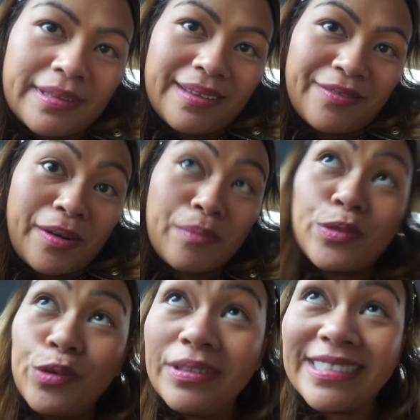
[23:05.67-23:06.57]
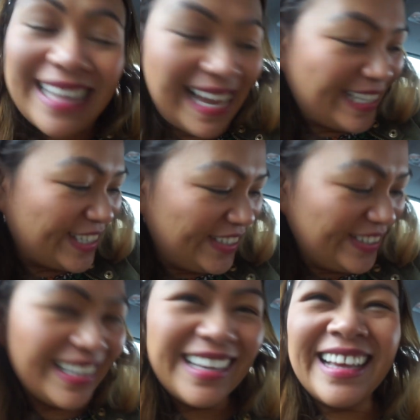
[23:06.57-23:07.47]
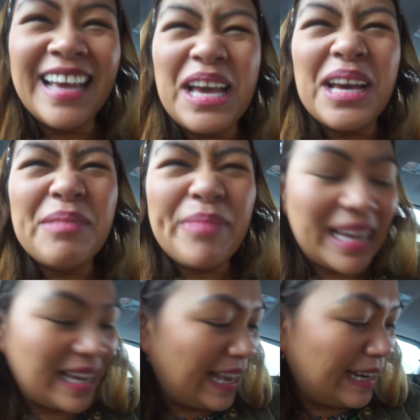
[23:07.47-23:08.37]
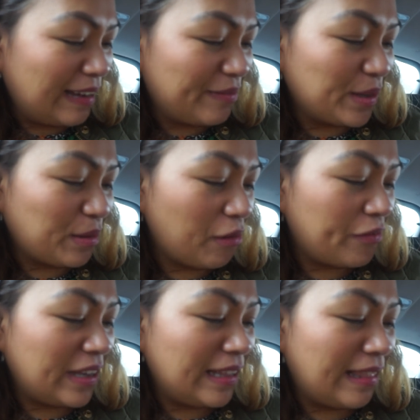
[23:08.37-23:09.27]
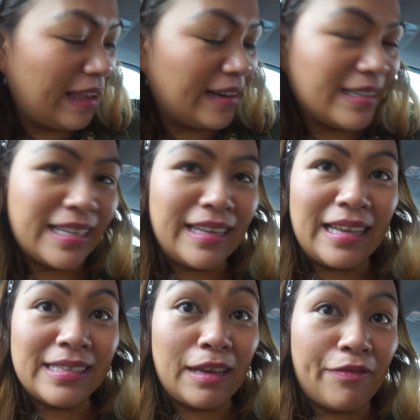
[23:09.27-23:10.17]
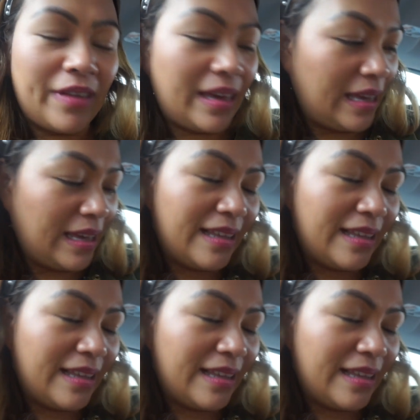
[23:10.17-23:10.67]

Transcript: from Tool Station. I love the coffee in there. It's a Nescafe.